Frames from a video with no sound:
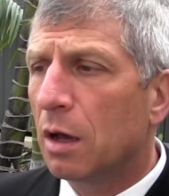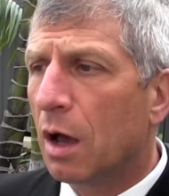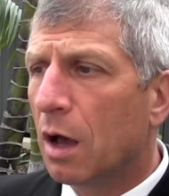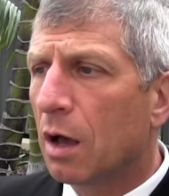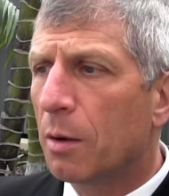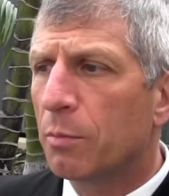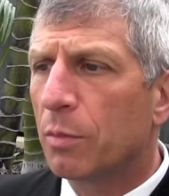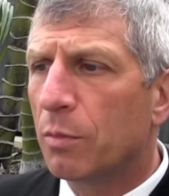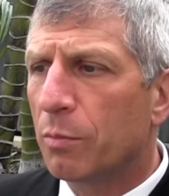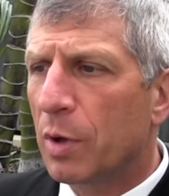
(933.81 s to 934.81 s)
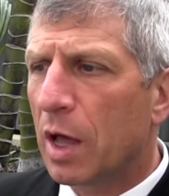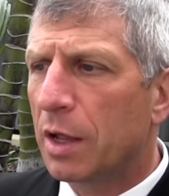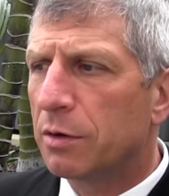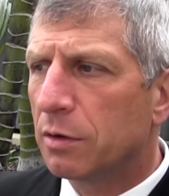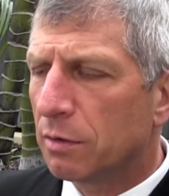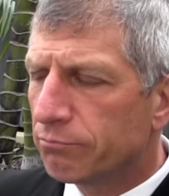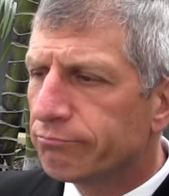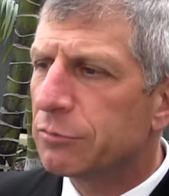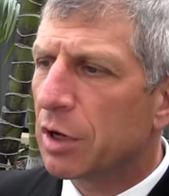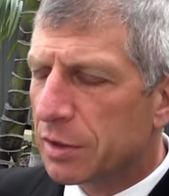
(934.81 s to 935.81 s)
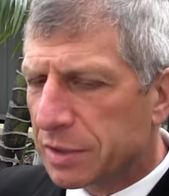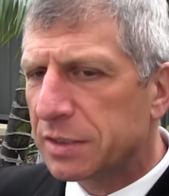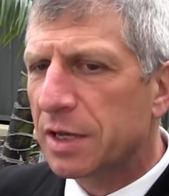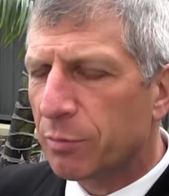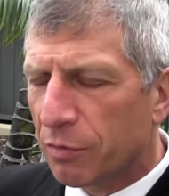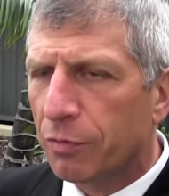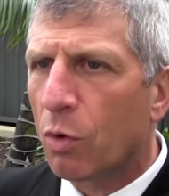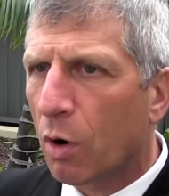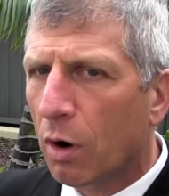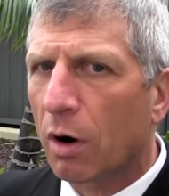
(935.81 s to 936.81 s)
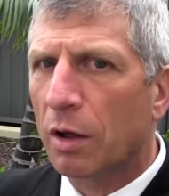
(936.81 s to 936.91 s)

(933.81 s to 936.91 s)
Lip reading: But, you know, as I said before,